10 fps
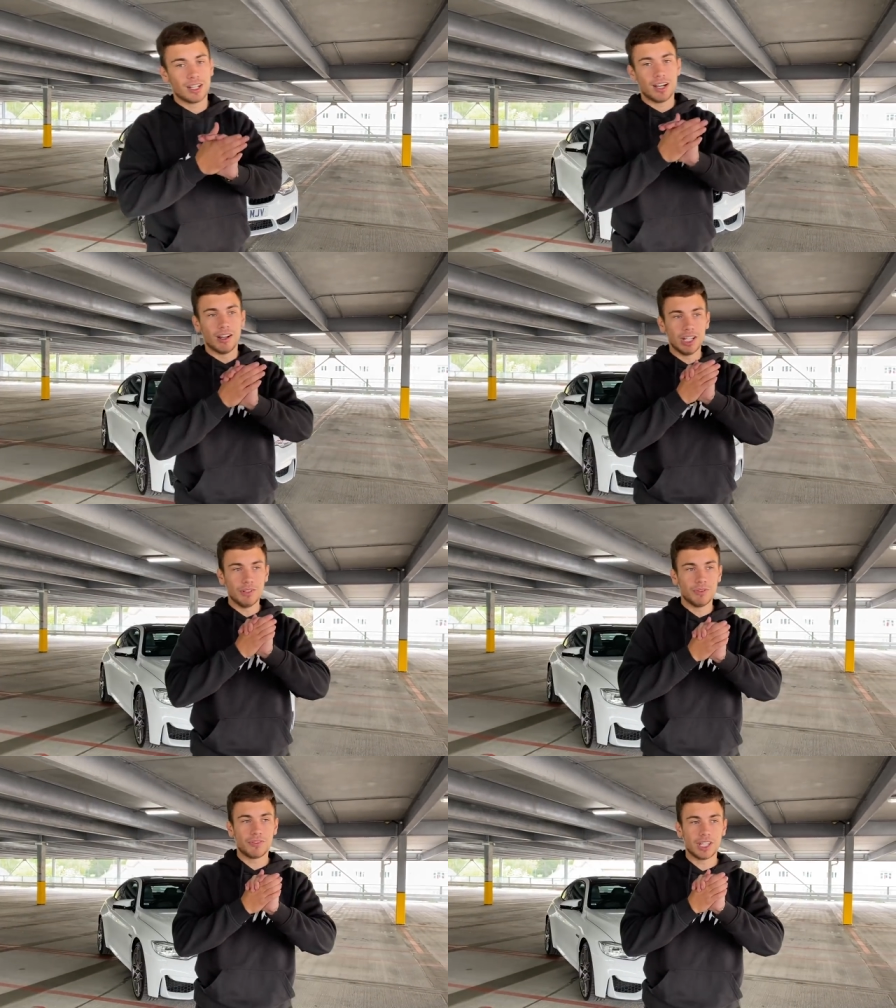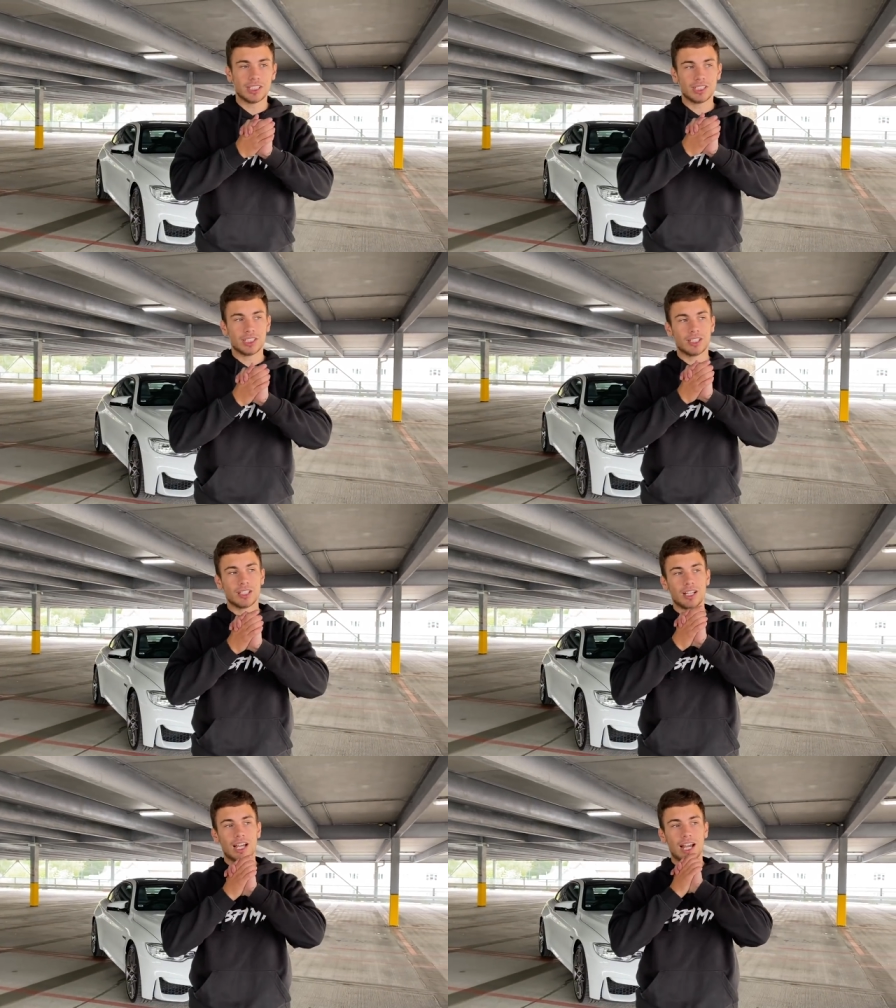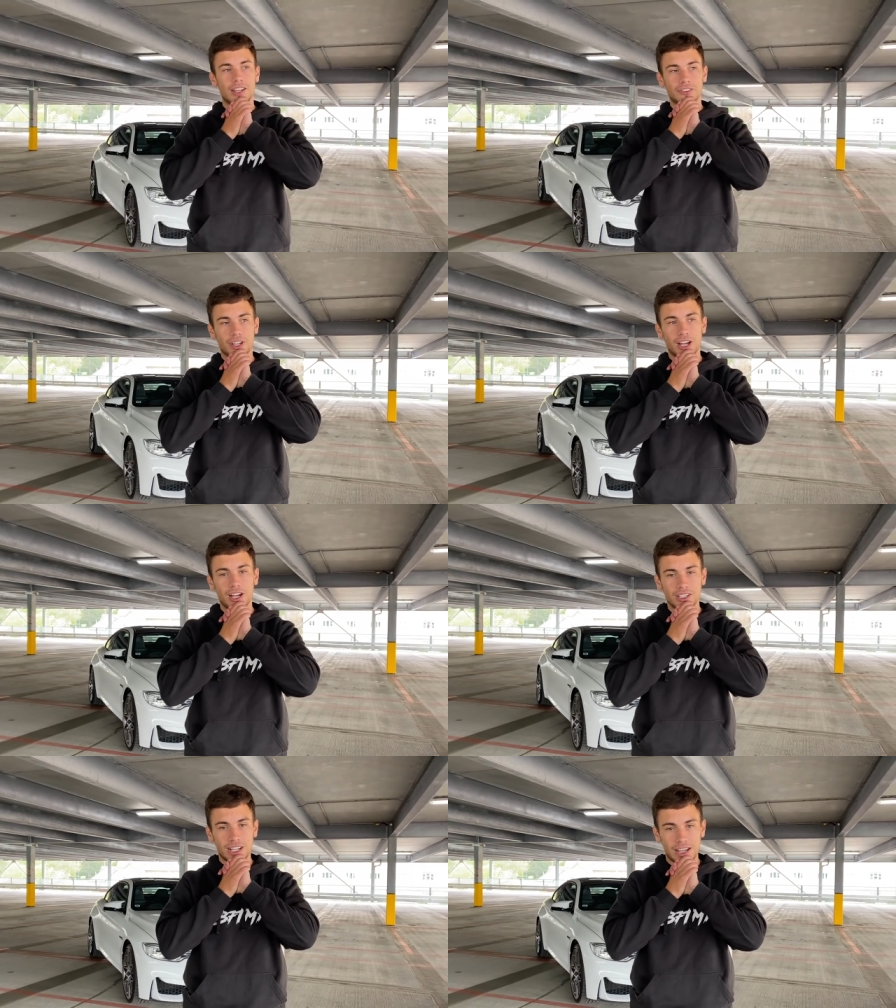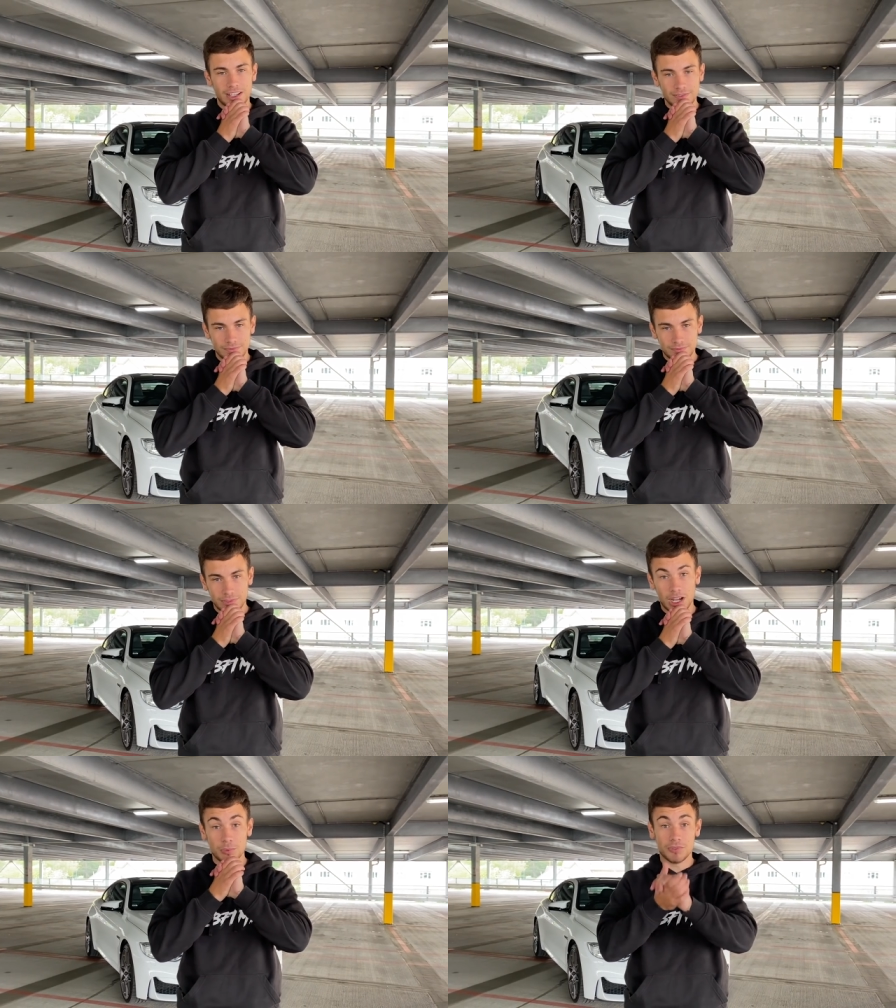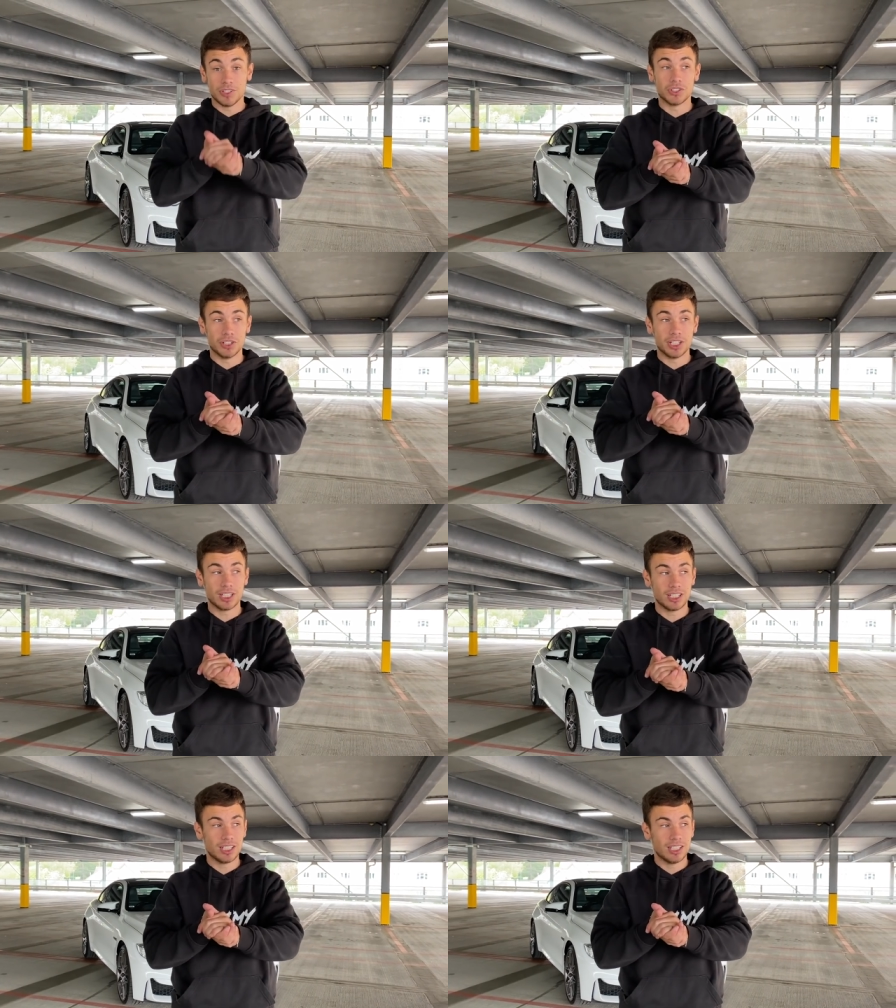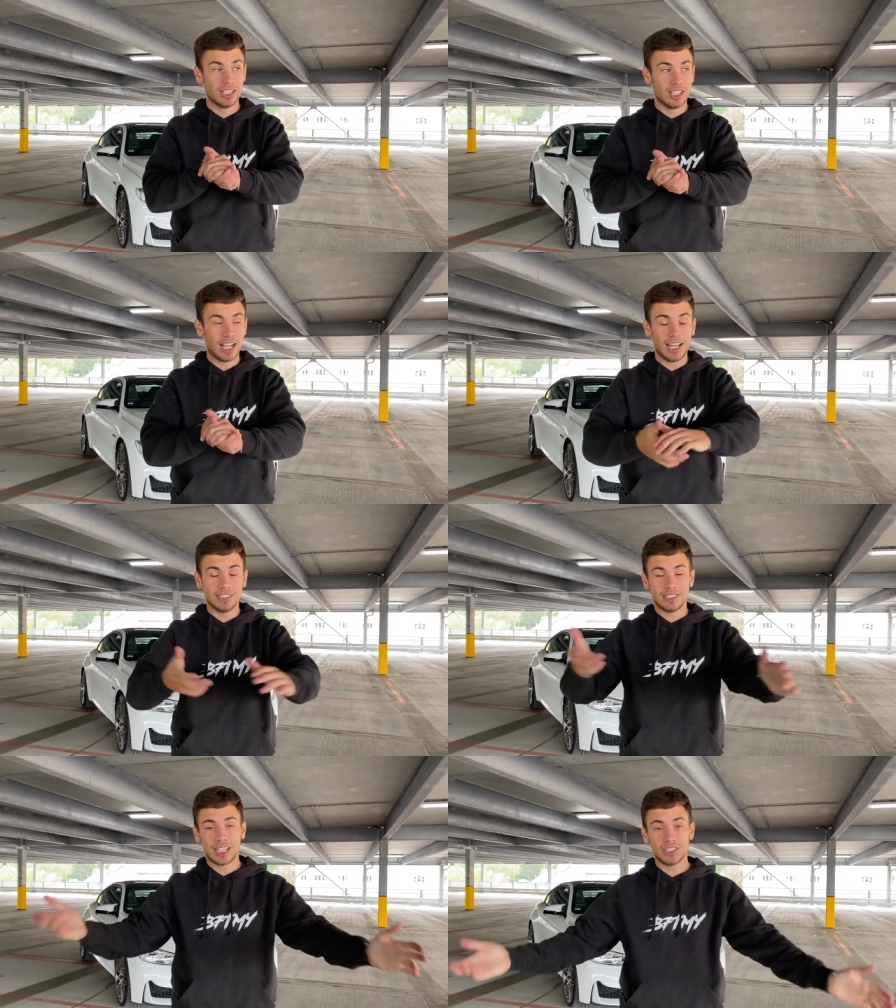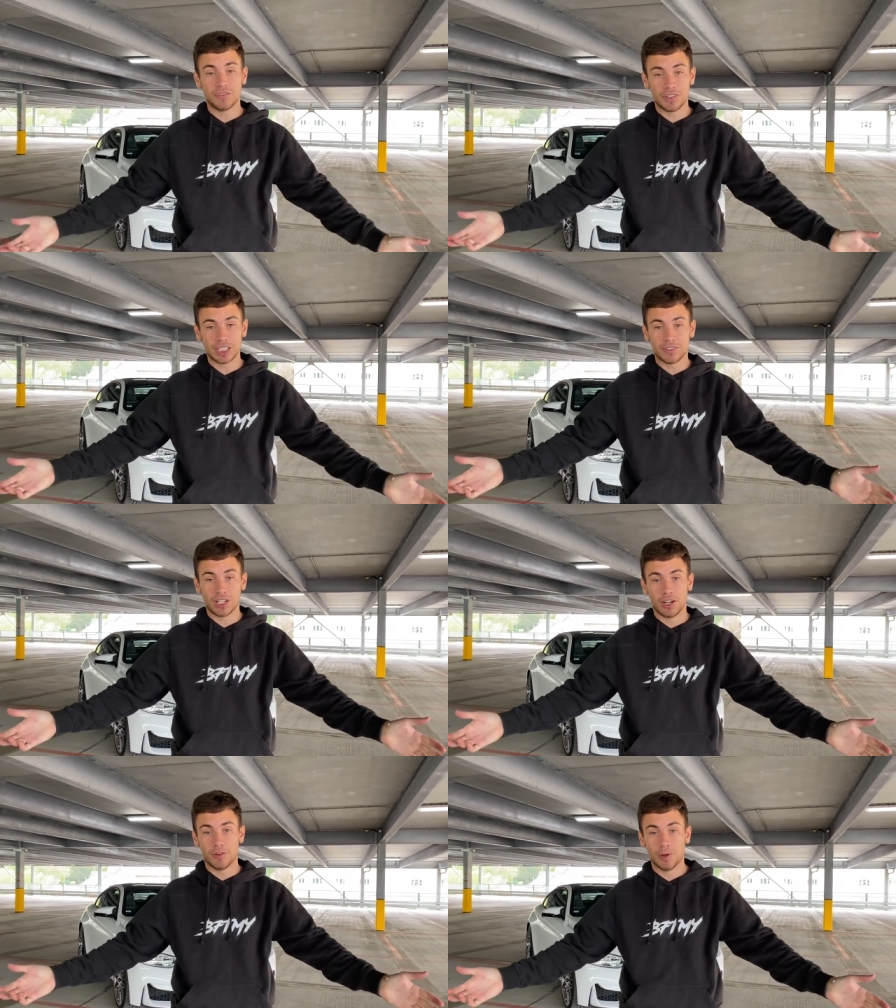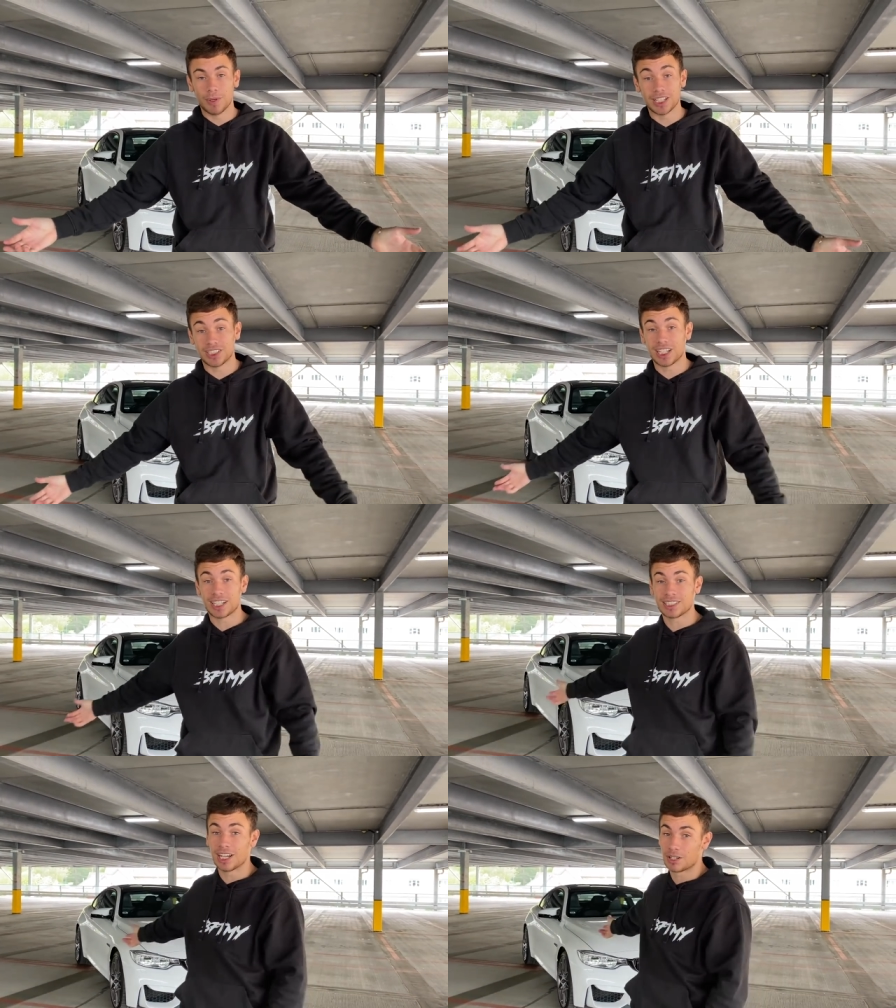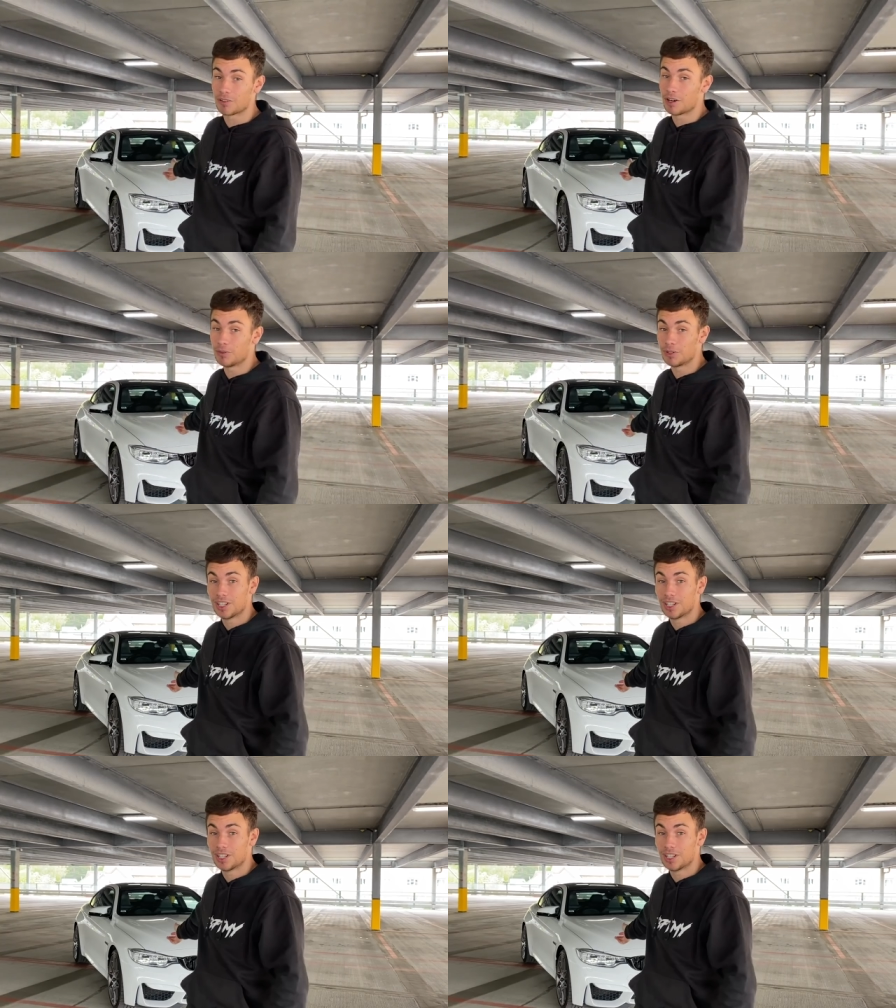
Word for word: I'll leave you with this. And uh, yeah, I hope you enjoyed. And stay tuned for the next video when we actually take this out on the road.